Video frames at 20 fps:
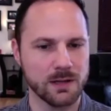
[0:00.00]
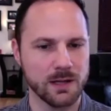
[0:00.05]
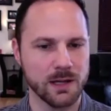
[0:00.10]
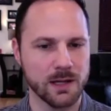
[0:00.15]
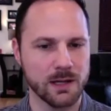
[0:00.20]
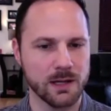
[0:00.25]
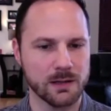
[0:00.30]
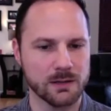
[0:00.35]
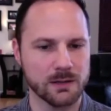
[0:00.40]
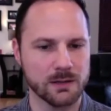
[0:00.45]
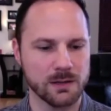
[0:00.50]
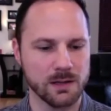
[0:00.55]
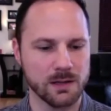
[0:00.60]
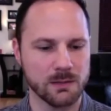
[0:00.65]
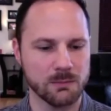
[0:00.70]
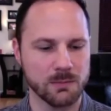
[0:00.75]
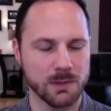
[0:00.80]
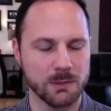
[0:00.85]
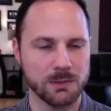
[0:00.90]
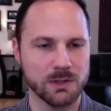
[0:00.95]
And
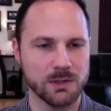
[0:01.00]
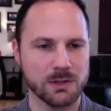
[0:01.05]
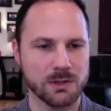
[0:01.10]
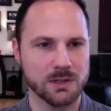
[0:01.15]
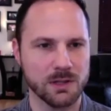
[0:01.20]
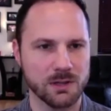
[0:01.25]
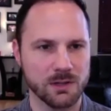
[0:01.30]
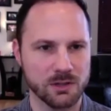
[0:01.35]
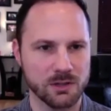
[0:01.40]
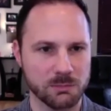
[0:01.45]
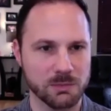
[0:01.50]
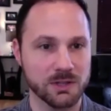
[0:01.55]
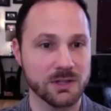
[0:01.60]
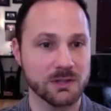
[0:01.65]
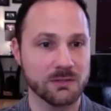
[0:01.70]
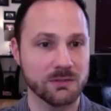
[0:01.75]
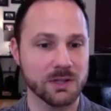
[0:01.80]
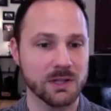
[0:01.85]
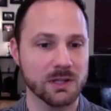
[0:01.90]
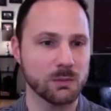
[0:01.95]
maybe you can tell us
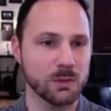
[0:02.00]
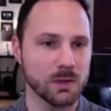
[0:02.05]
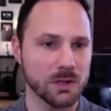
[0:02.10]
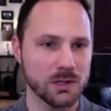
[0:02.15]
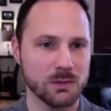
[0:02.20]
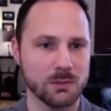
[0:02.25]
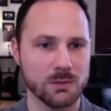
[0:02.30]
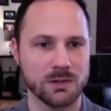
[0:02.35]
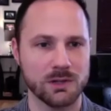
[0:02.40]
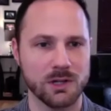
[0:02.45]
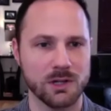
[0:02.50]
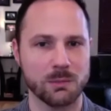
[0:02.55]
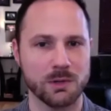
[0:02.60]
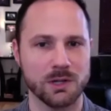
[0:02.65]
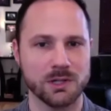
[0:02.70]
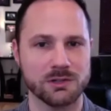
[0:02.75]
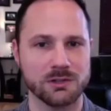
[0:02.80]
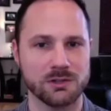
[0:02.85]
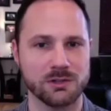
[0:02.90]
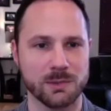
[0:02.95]
specifically what you as the
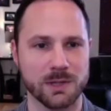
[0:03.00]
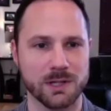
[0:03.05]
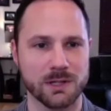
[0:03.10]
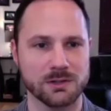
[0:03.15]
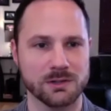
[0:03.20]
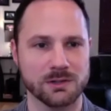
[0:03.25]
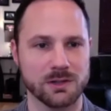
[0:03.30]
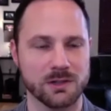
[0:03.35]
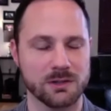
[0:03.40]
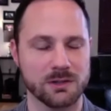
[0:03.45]
Operations Manager does